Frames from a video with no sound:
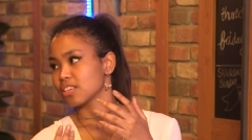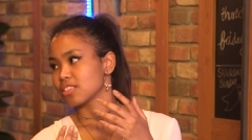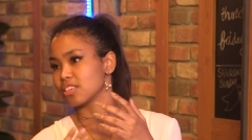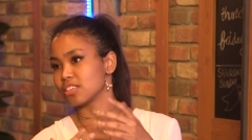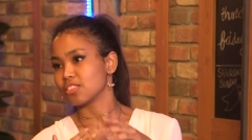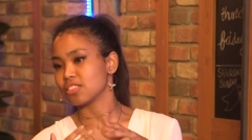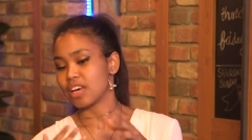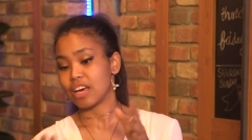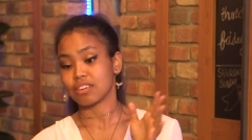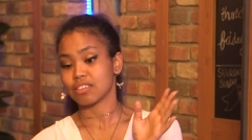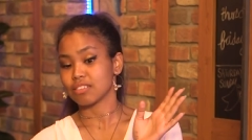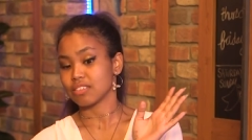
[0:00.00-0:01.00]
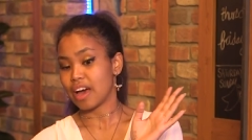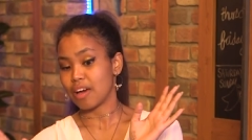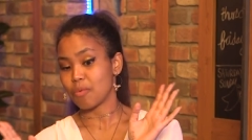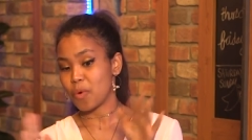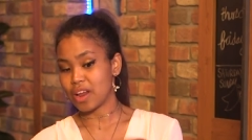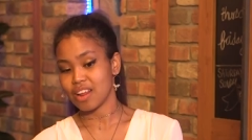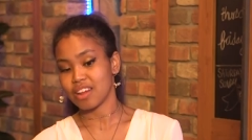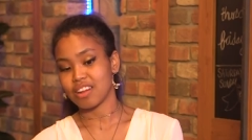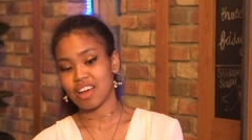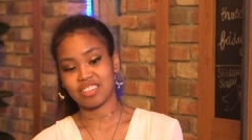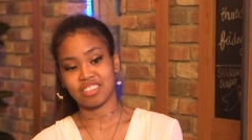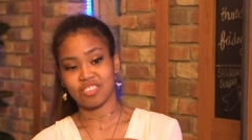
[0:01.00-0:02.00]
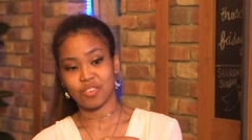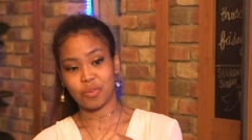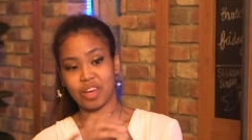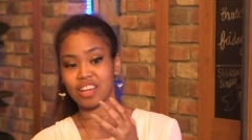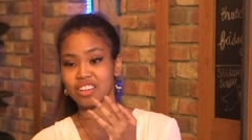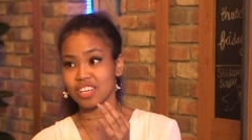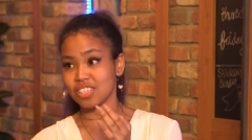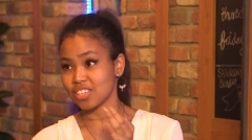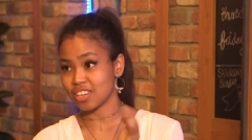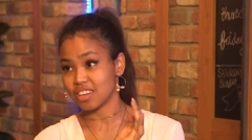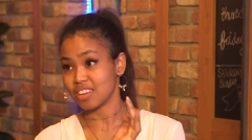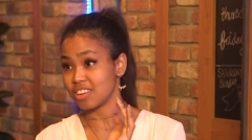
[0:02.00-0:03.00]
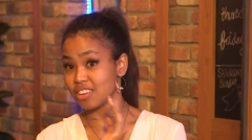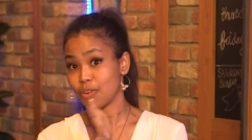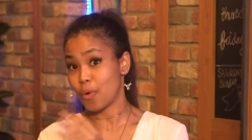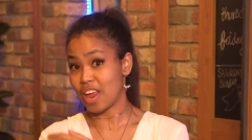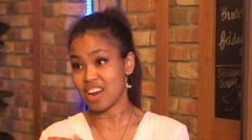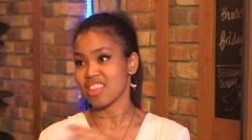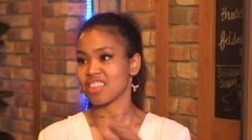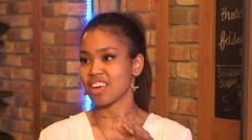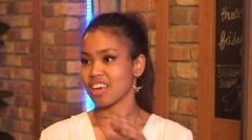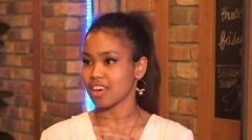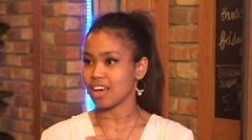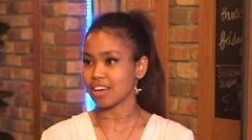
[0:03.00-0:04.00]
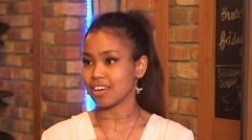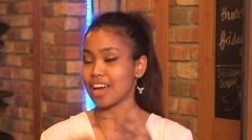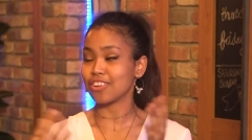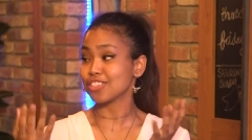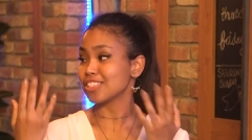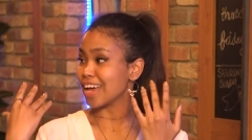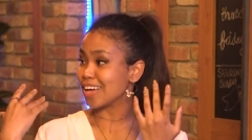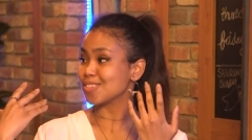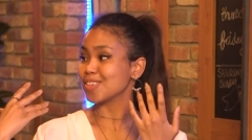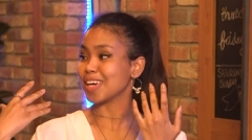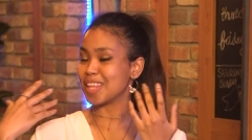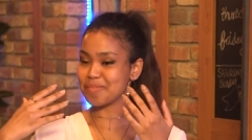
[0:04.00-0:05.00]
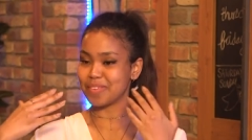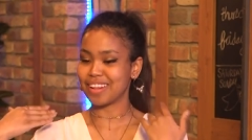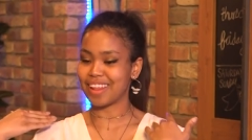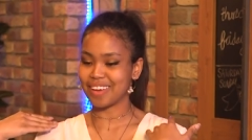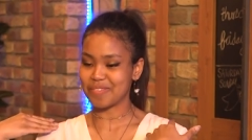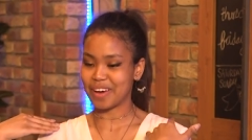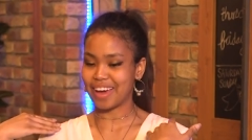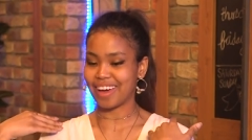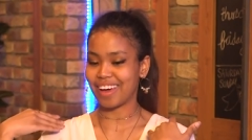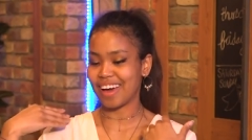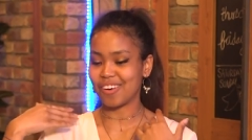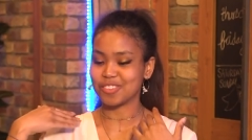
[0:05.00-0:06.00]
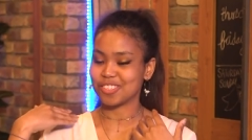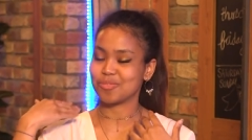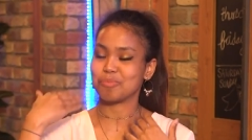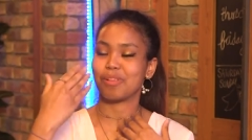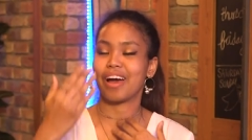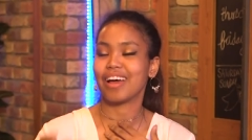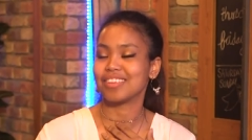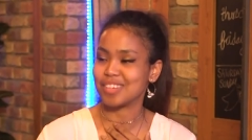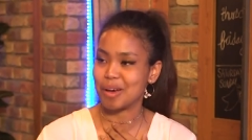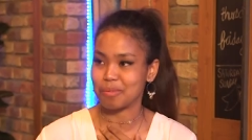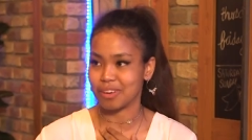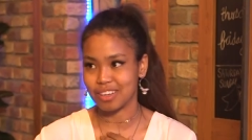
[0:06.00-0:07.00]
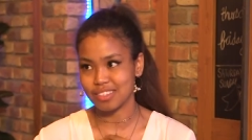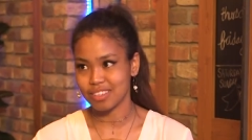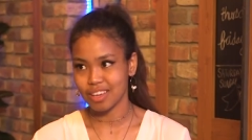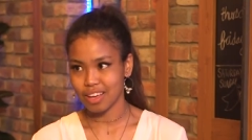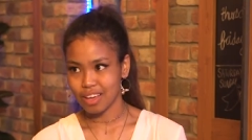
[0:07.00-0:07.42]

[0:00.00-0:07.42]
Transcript: So I went in and I didn't know English, I didn't know anything. I understand Swahili, but I was replying in Japanese.